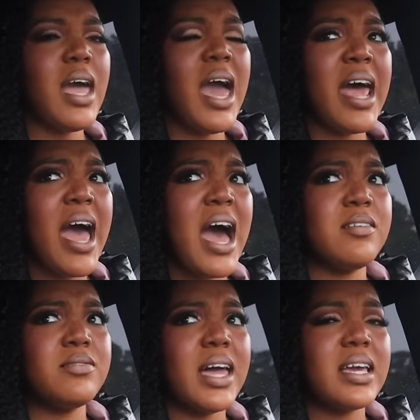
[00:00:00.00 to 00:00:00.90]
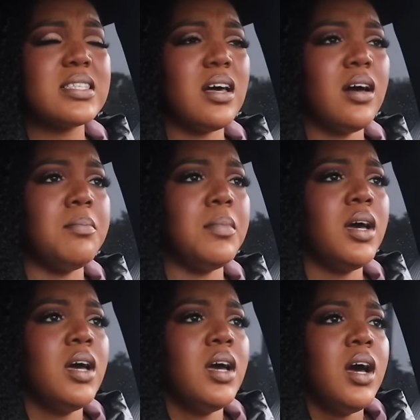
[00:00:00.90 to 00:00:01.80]
and I have like
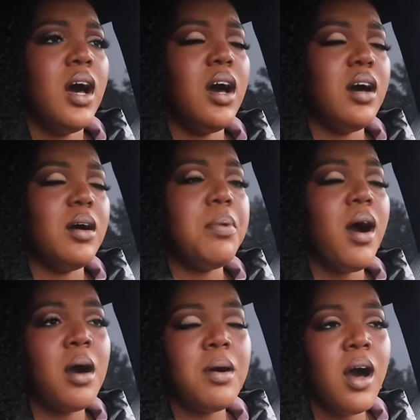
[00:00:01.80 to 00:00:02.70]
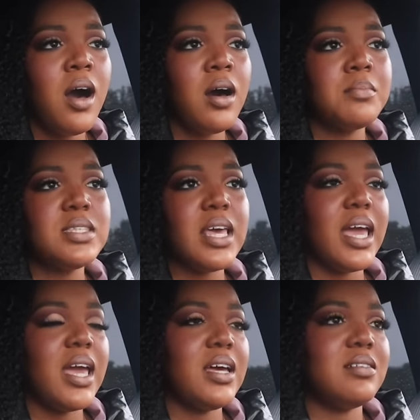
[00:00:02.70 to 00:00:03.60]
some pom-poms
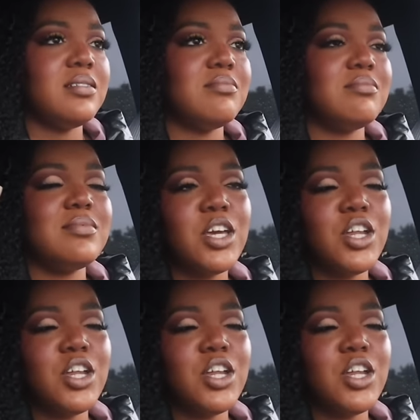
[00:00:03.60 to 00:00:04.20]
and,